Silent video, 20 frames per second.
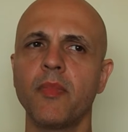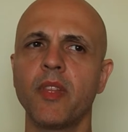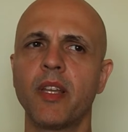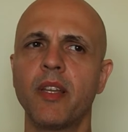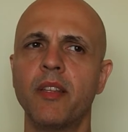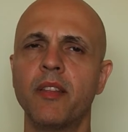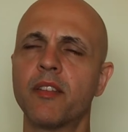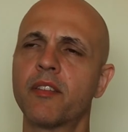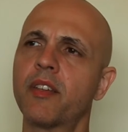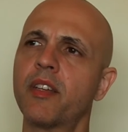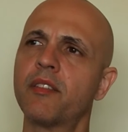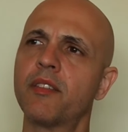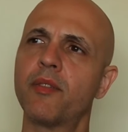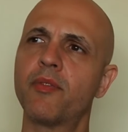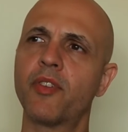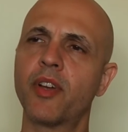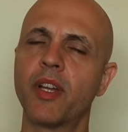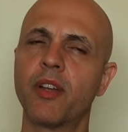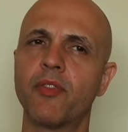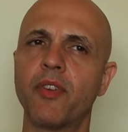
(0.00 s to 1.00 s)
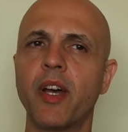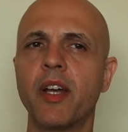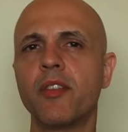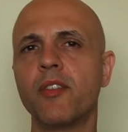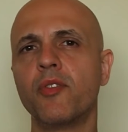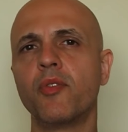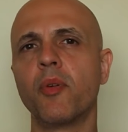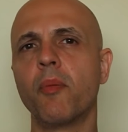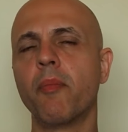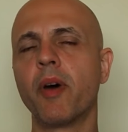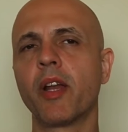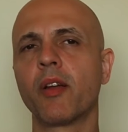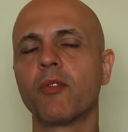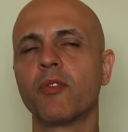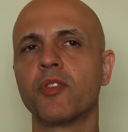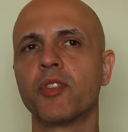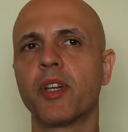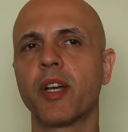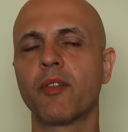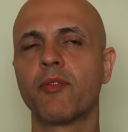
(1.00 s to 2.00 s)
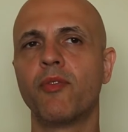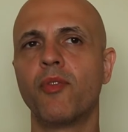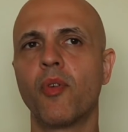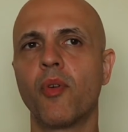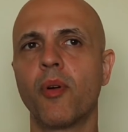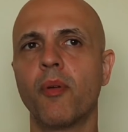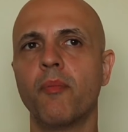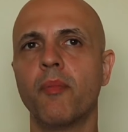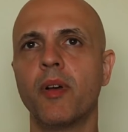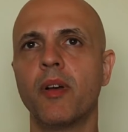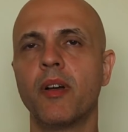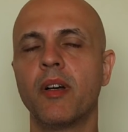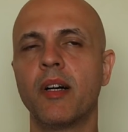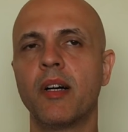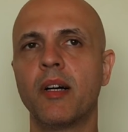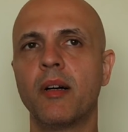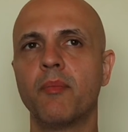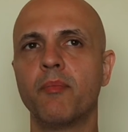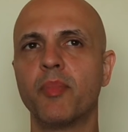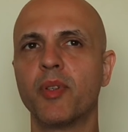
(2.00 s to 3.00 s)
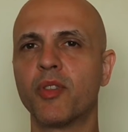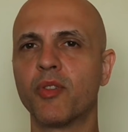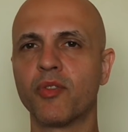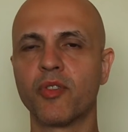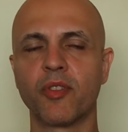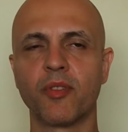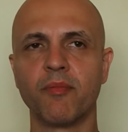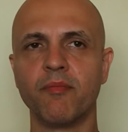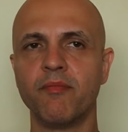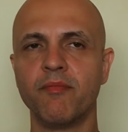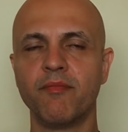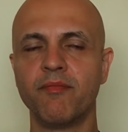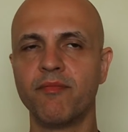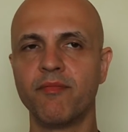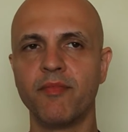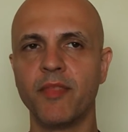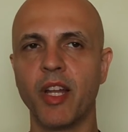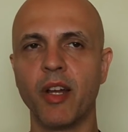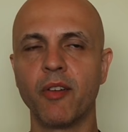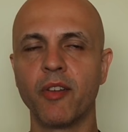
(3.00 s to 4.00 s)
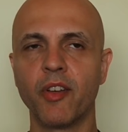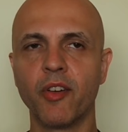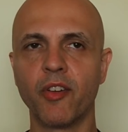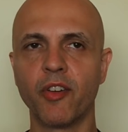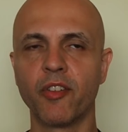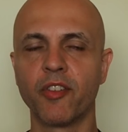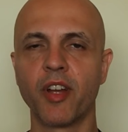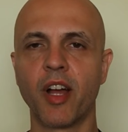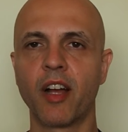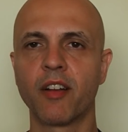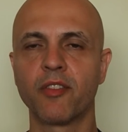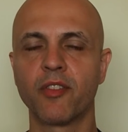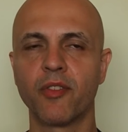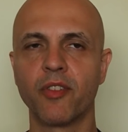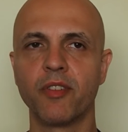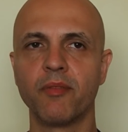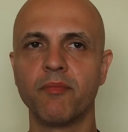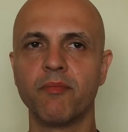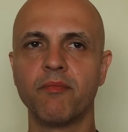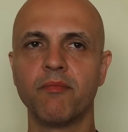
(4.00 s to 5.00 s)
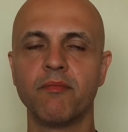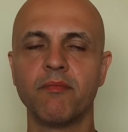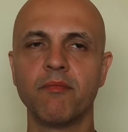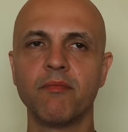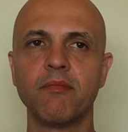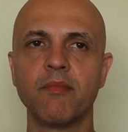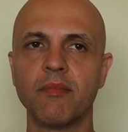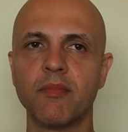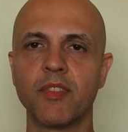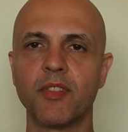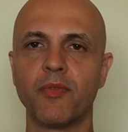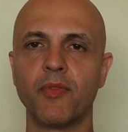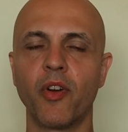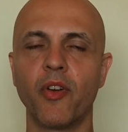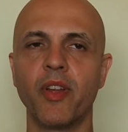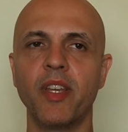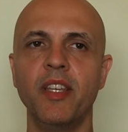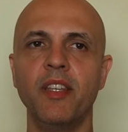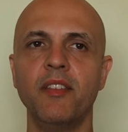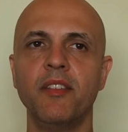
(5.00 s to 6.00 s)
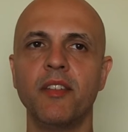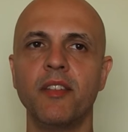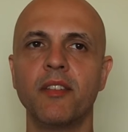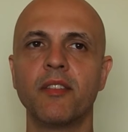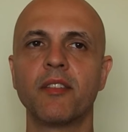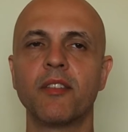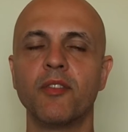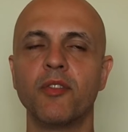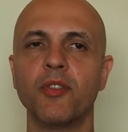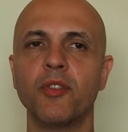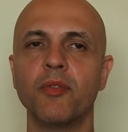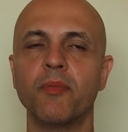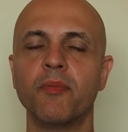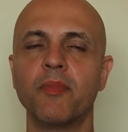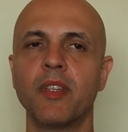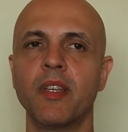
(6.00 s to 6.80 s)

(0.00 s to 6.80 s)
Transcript: In this case, I forget if I had to do a medical check form, but those are, you go to your doctor and it's very easy to do.